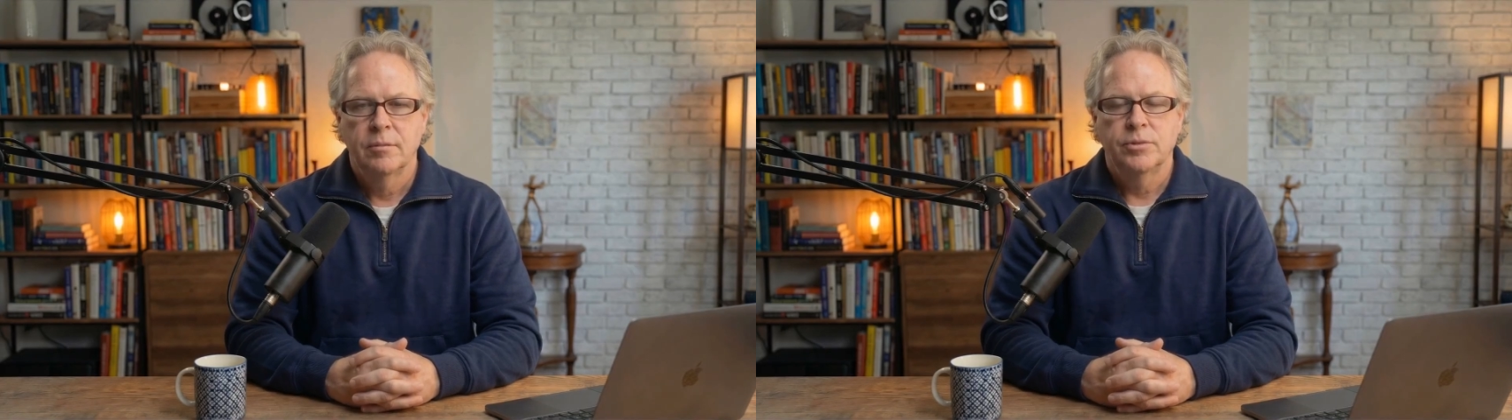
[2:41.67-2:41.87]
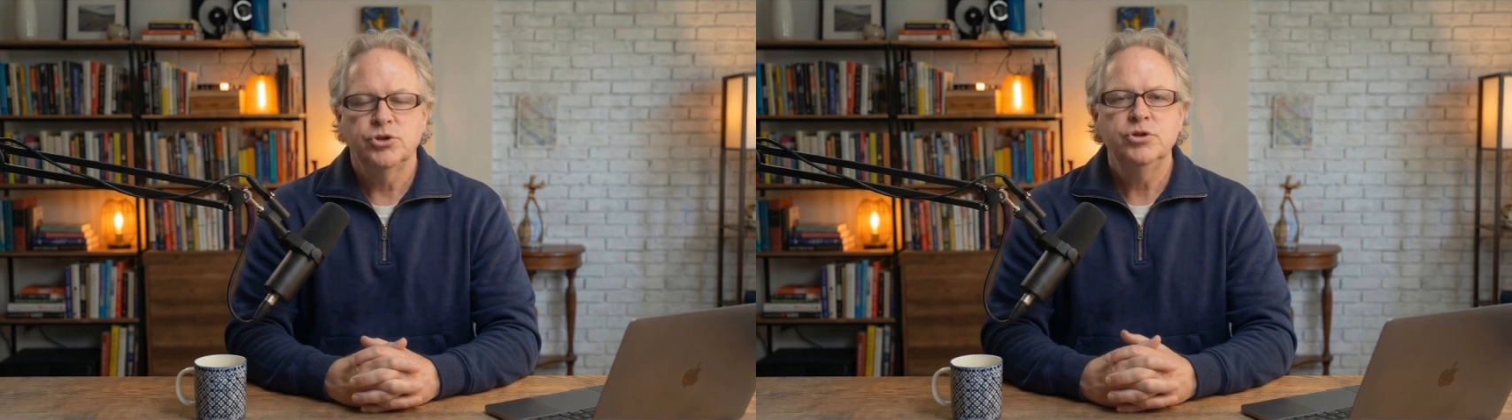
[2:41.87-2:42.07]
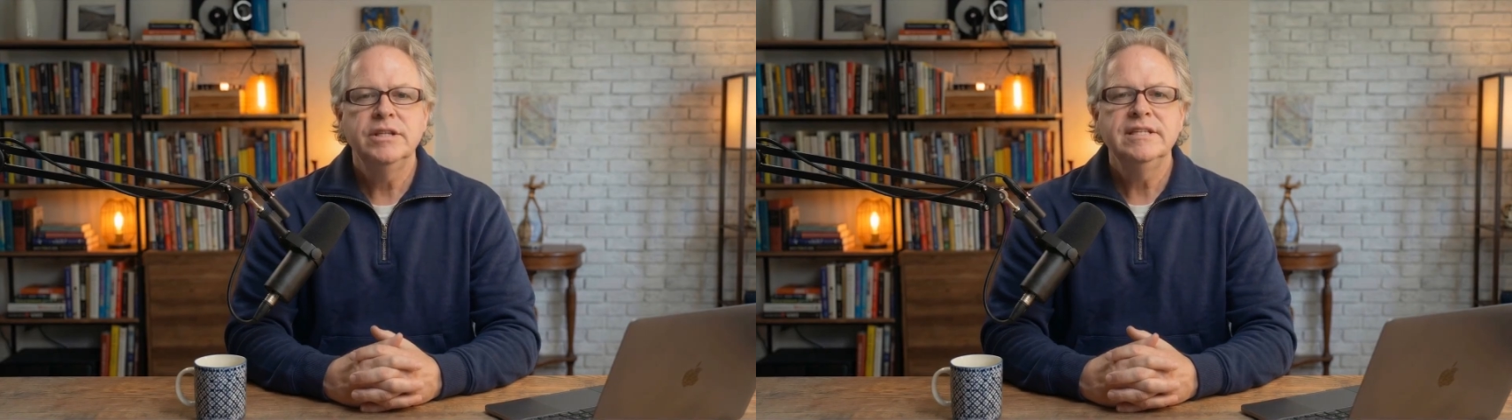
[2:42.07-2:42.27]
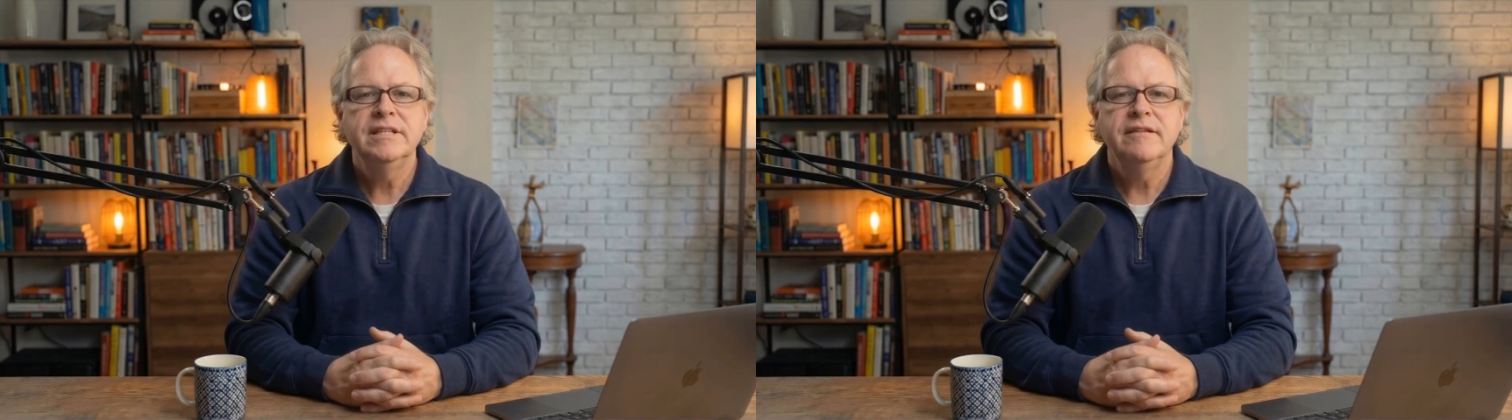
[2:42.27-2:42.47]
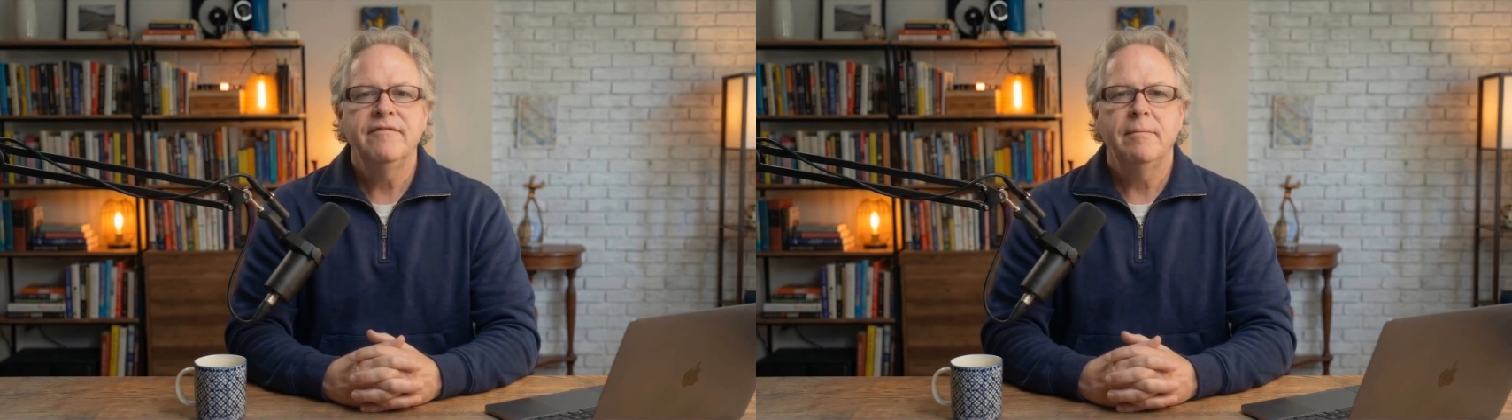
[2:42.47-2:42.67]
but you didn't
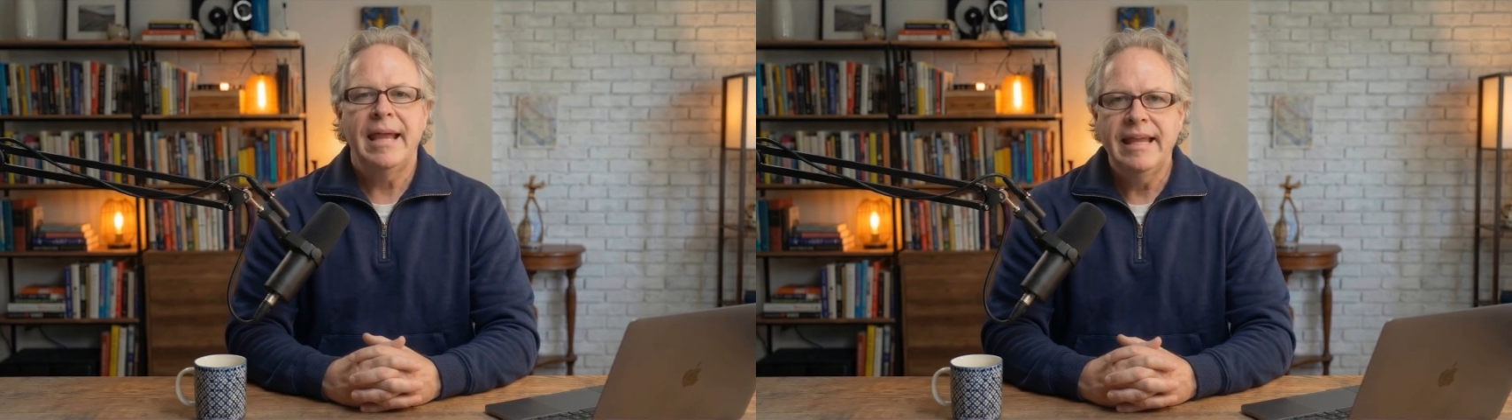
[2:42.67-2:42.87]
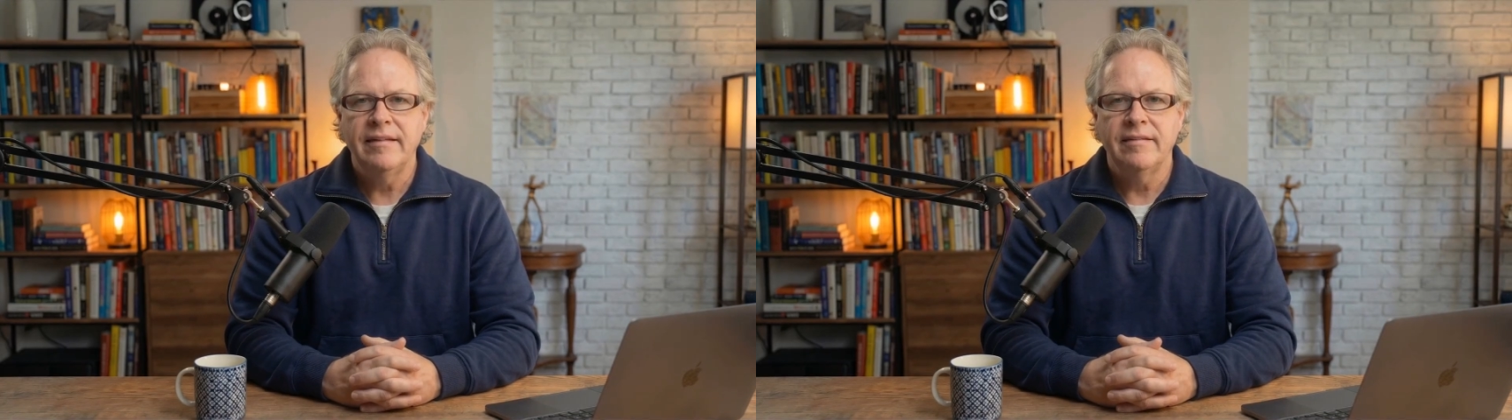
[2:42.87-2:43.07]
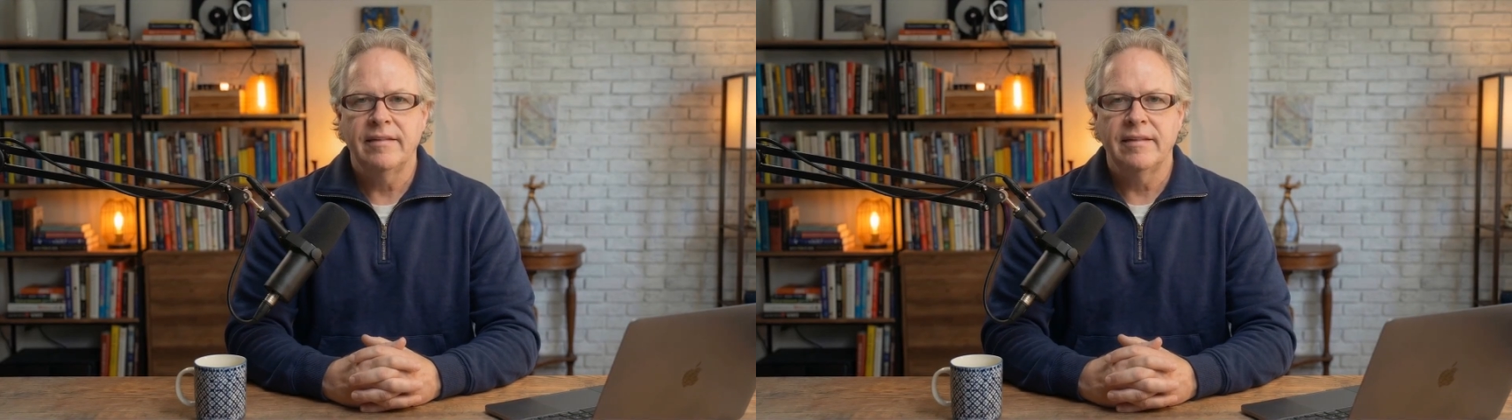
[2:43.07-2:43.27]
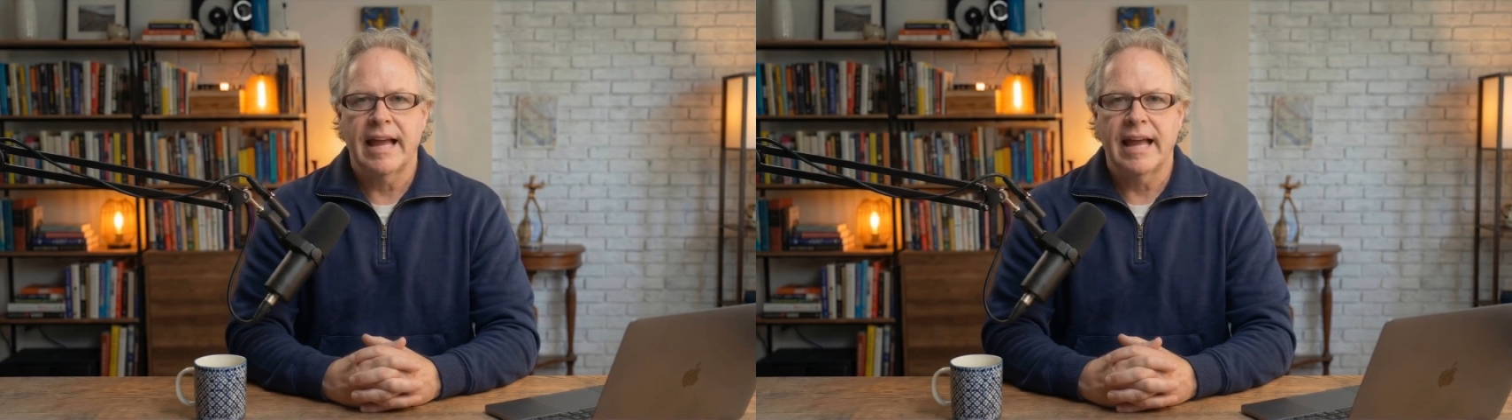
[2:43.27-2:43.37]
give them anything that